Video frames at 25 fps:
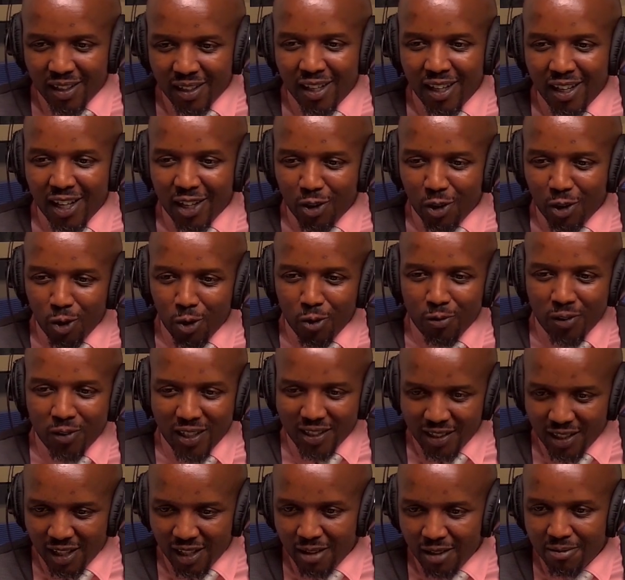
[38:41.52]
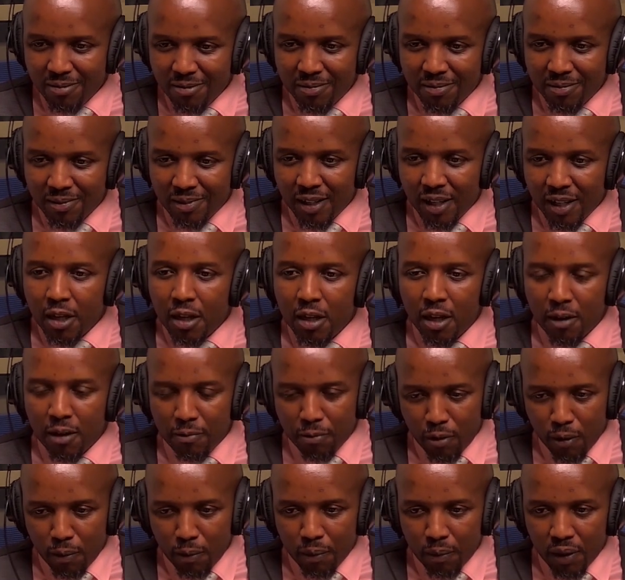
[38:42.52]
And all of us have
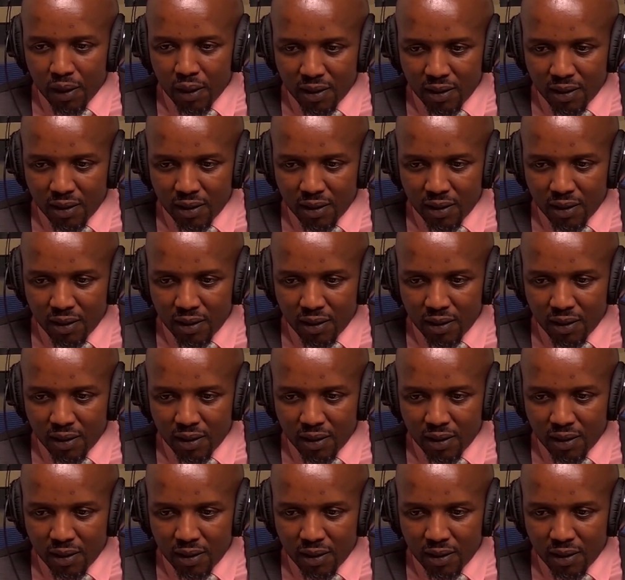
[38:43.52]
complaints.